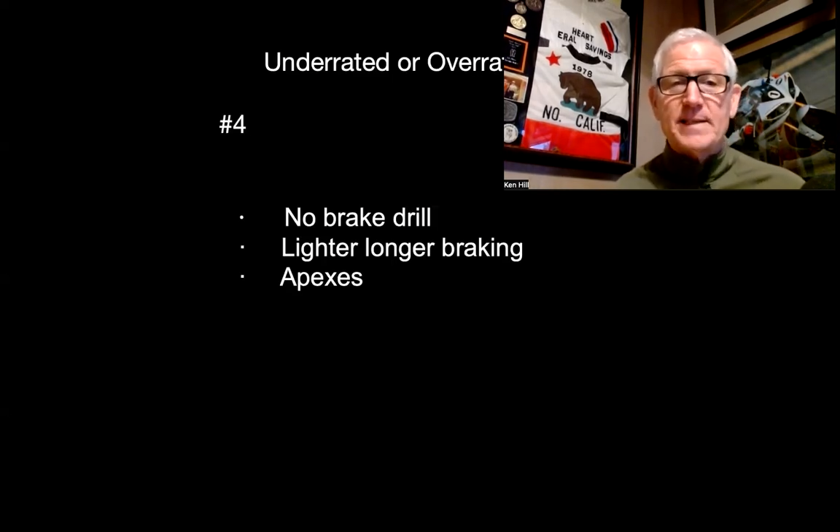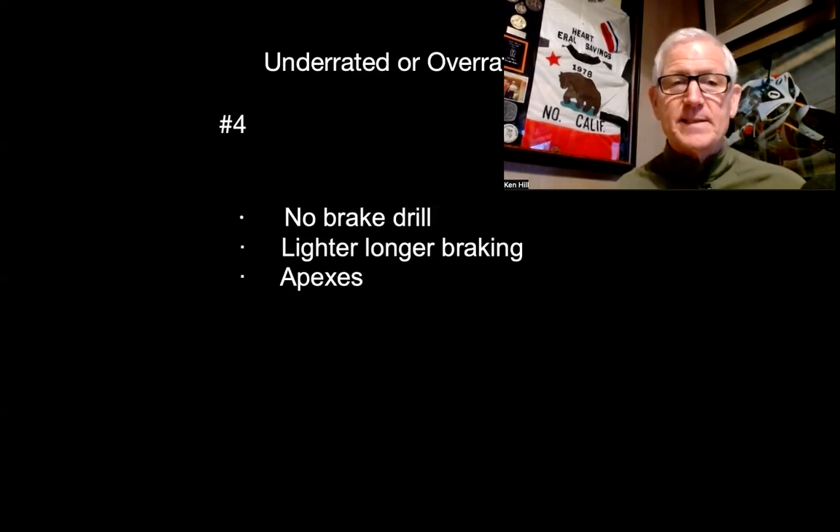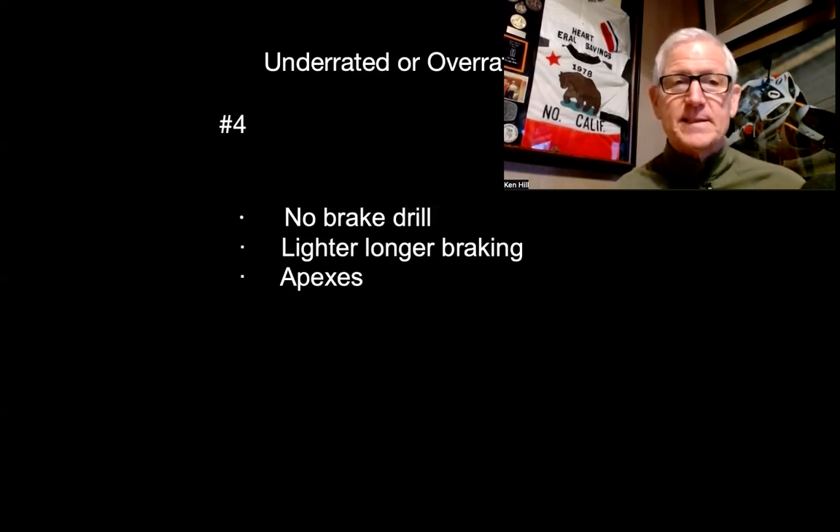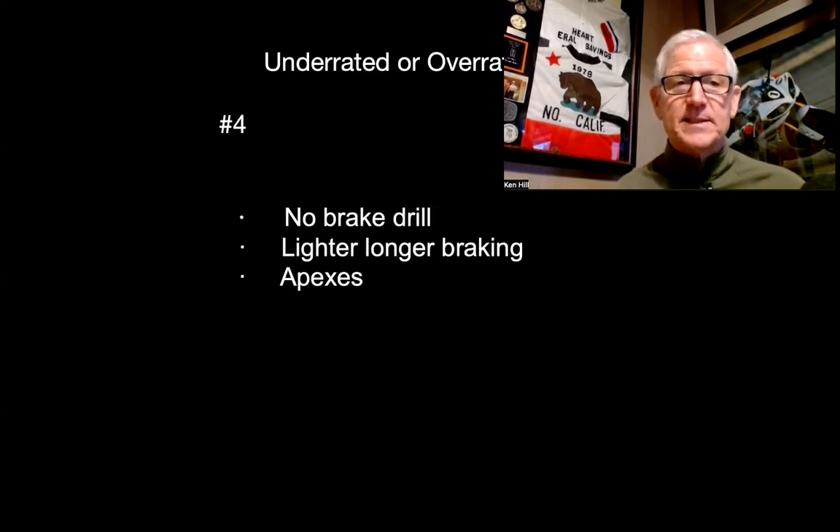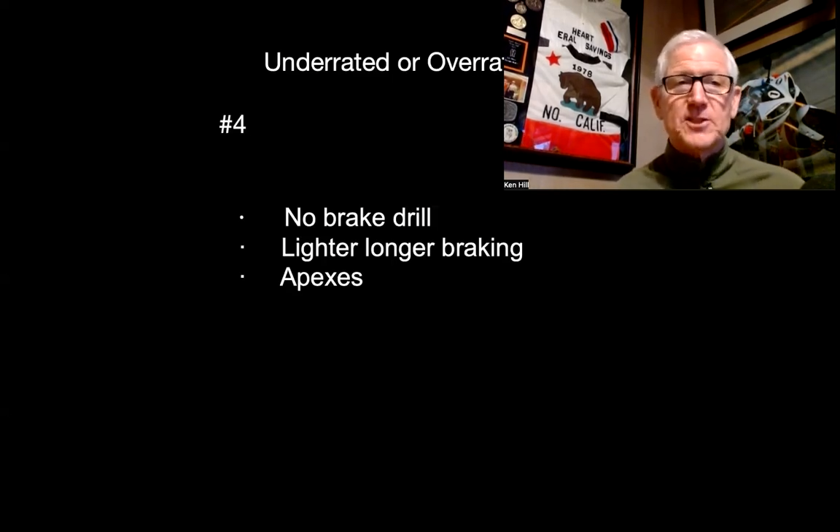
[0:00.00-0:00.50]

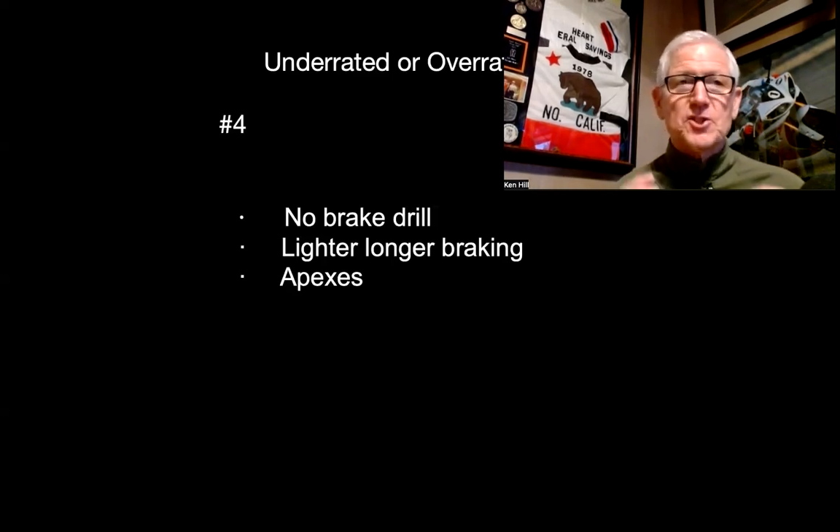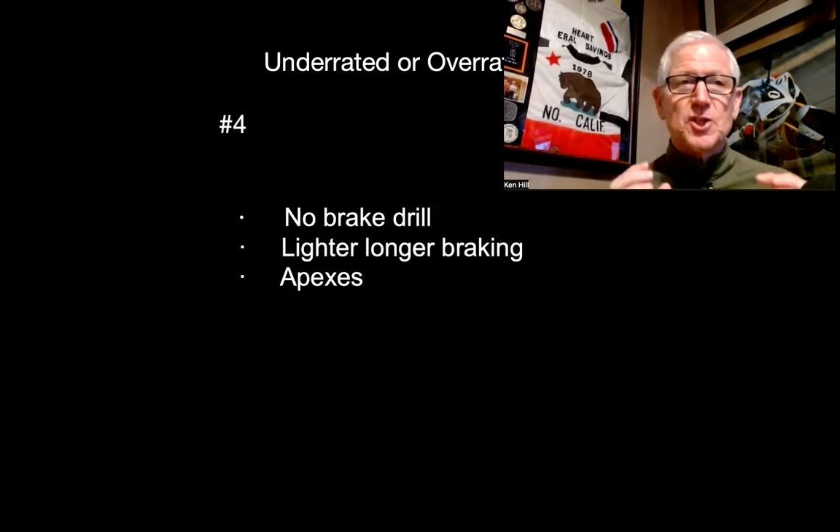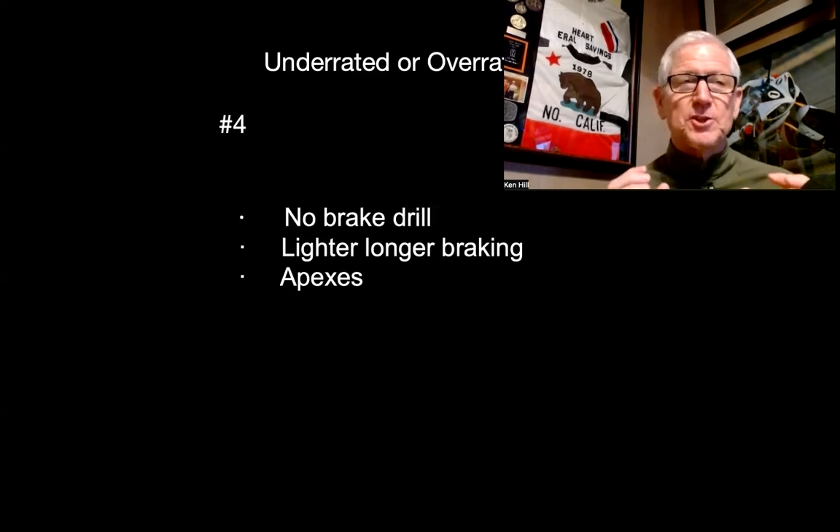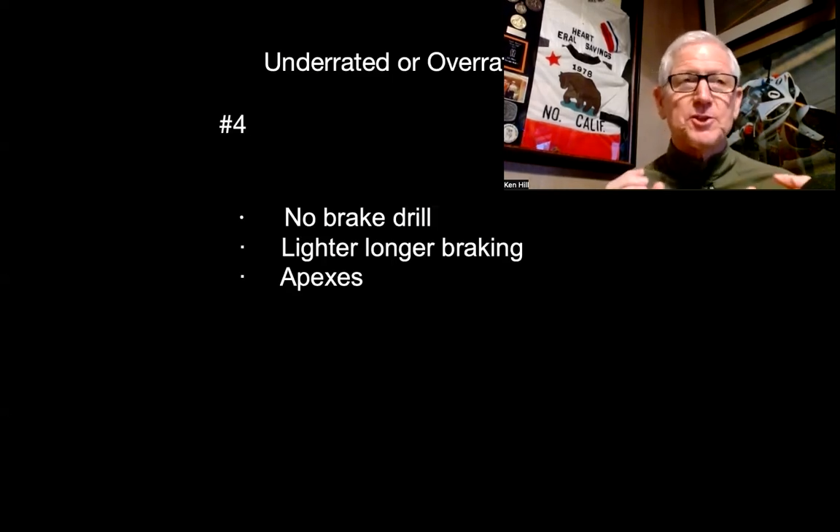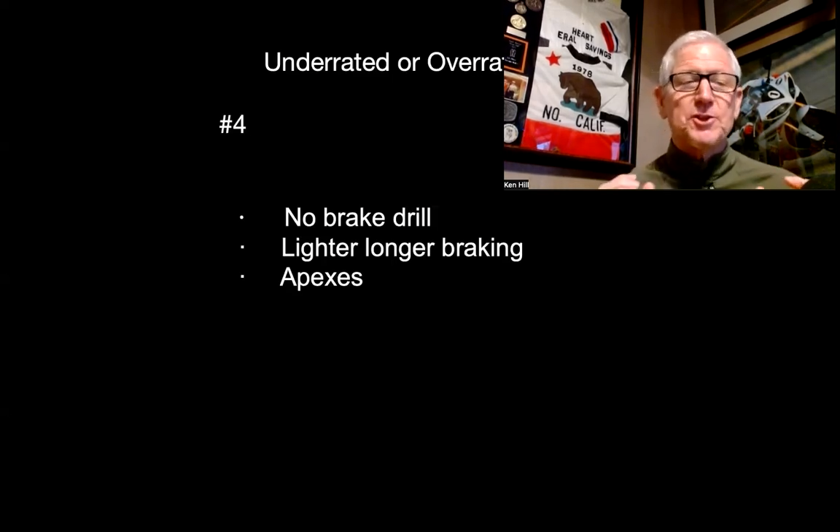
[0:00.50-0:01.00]
is
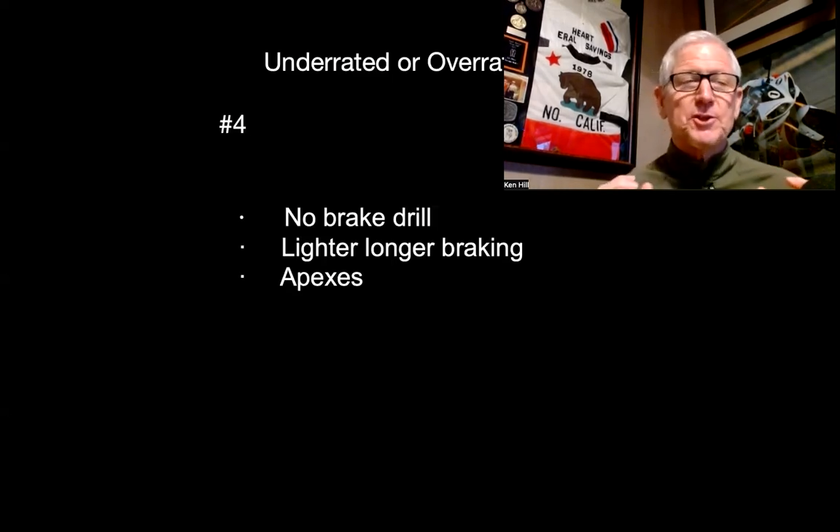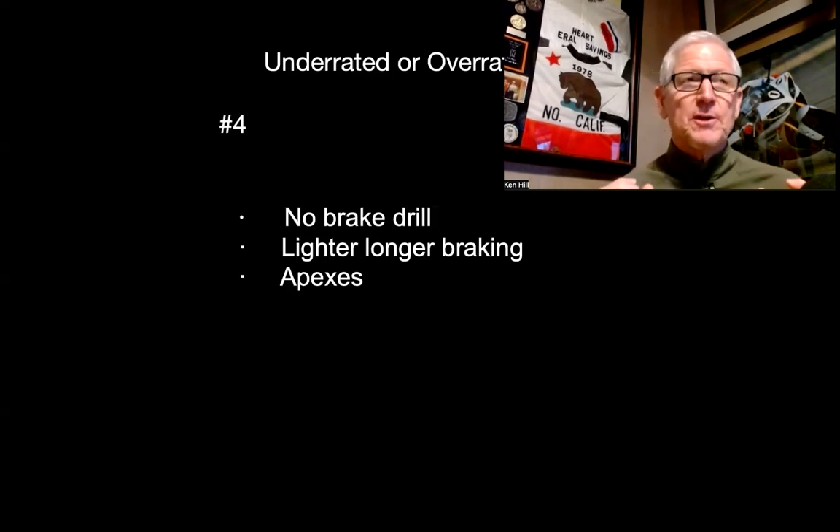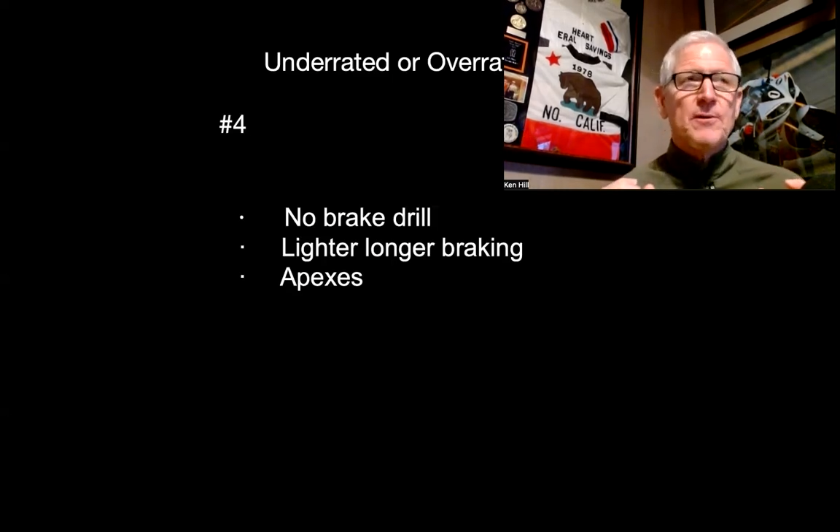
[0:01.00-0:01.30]
such